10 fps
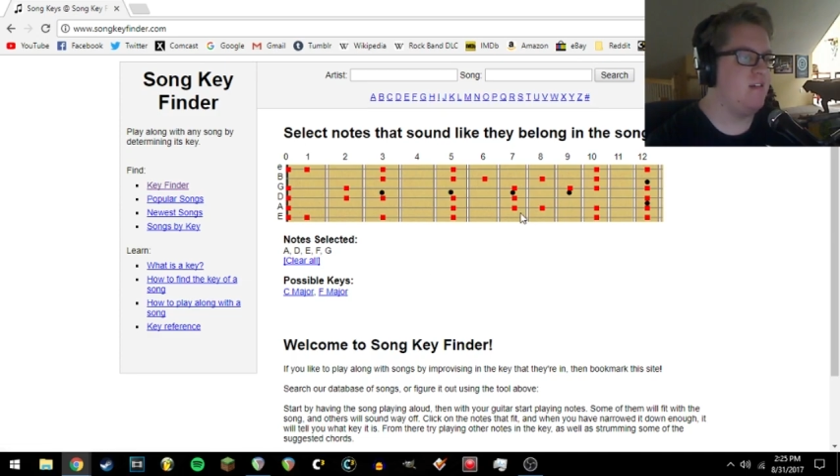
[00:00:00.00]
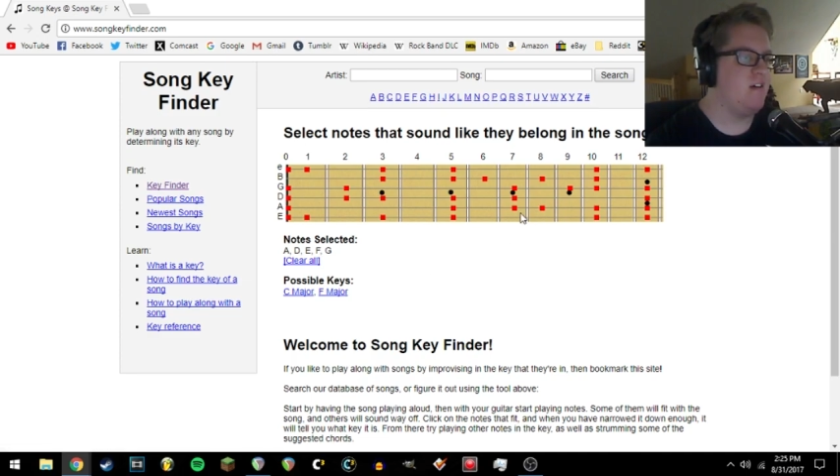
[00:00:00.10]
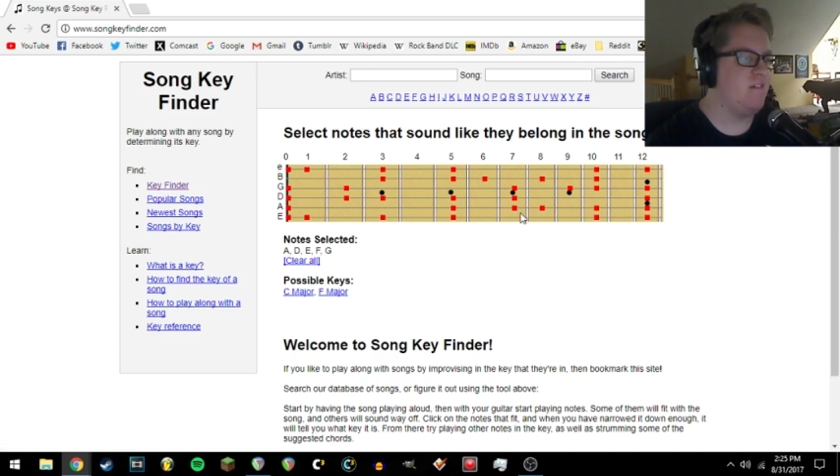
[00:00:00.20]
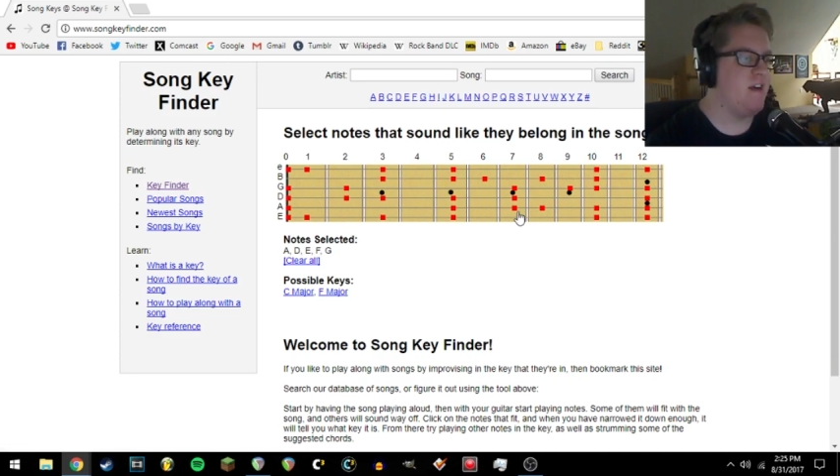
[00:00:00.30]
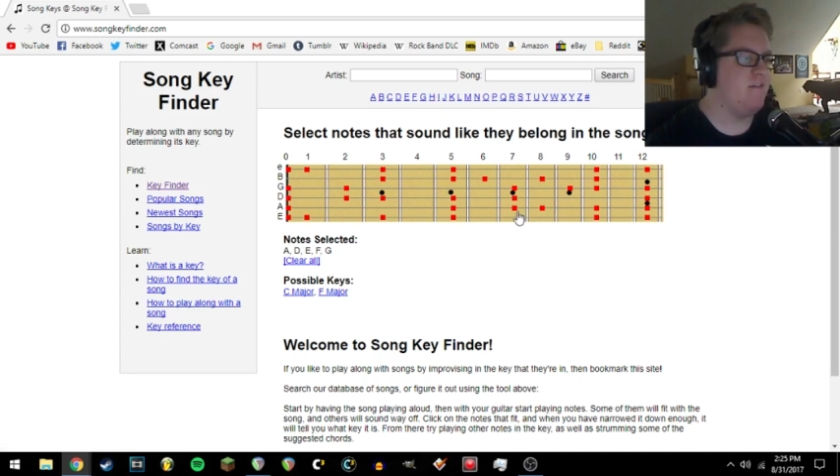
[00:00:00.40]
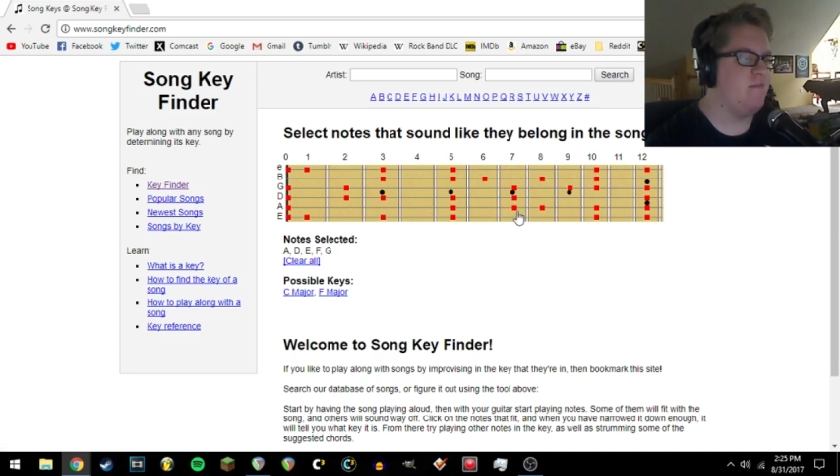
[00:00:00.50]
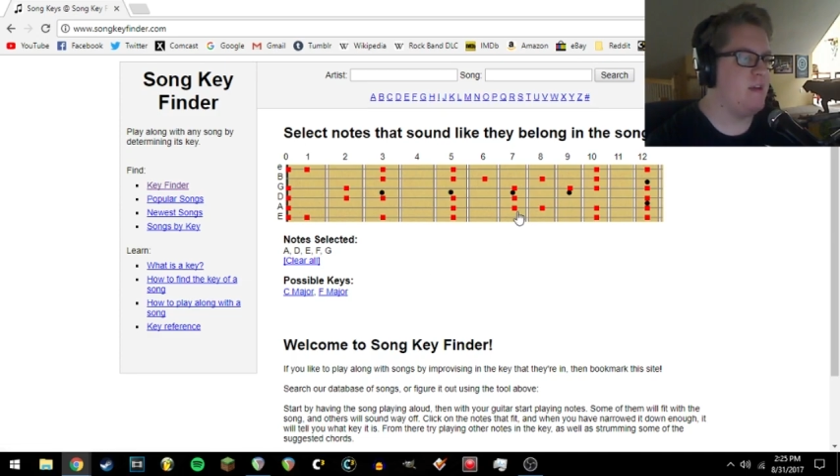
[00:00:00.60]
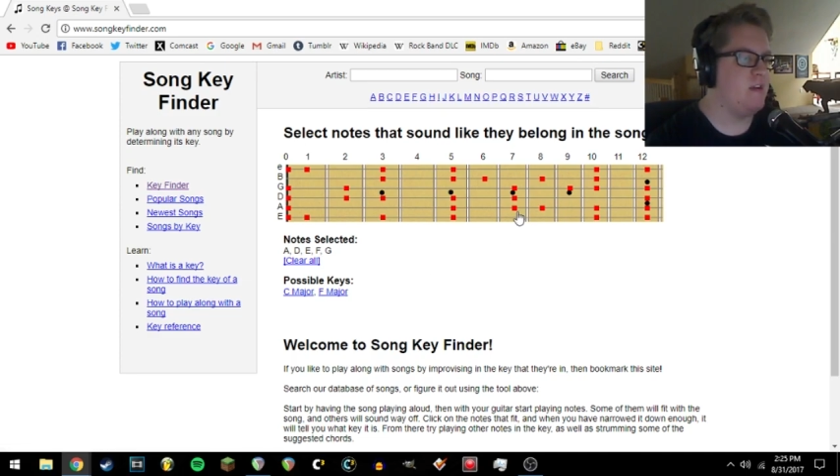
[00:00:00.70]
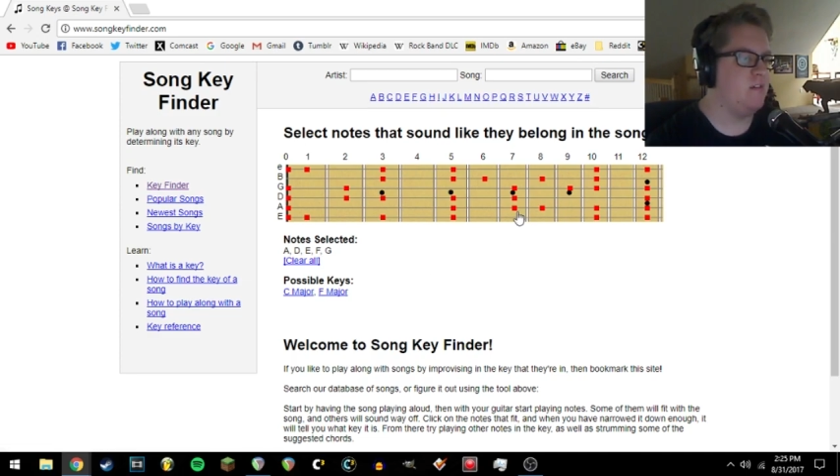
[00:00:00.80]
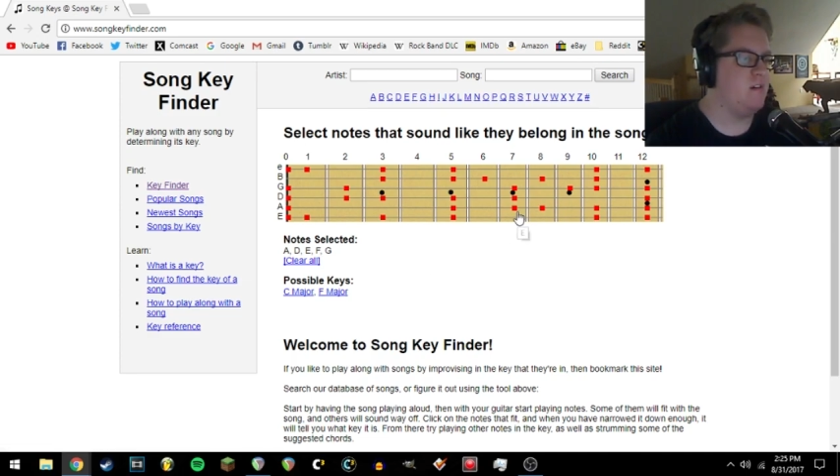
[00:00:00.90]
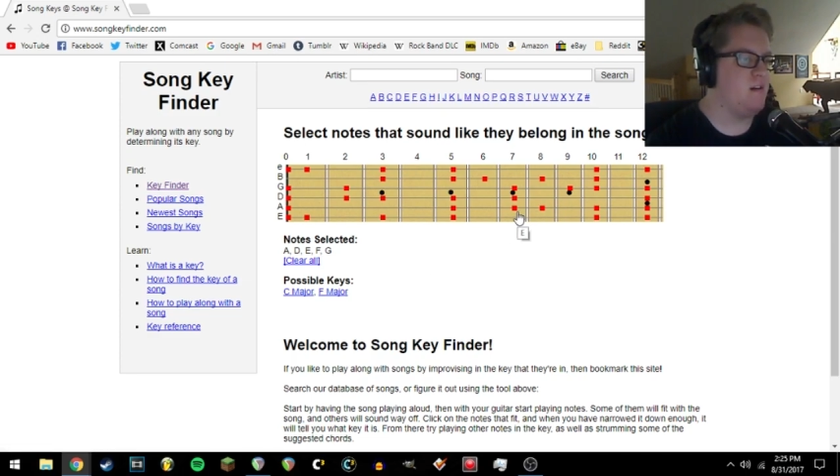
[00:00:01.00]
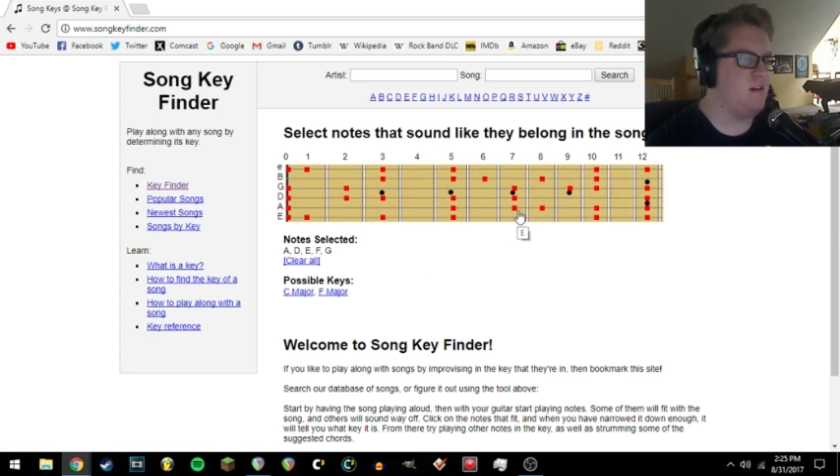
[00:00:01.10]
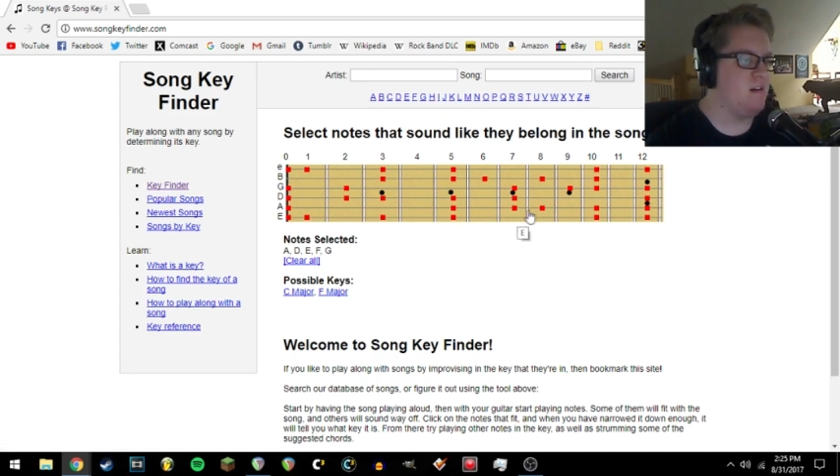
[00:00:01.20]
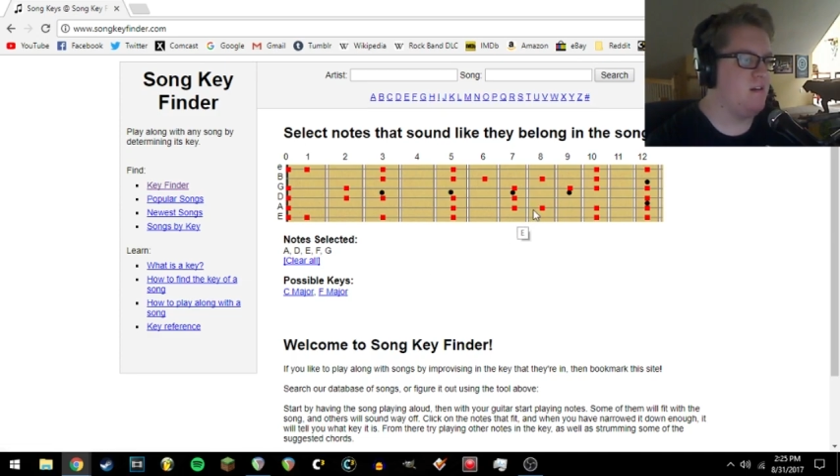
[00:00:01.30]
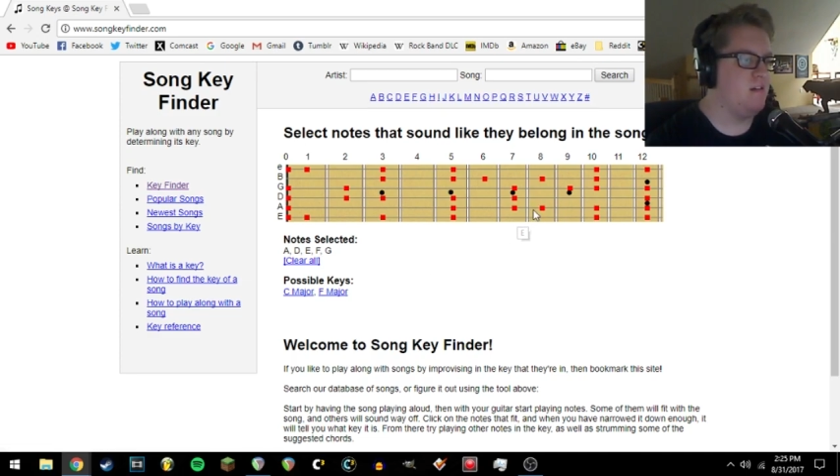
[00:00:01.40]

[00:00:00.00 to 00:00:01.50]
of F major are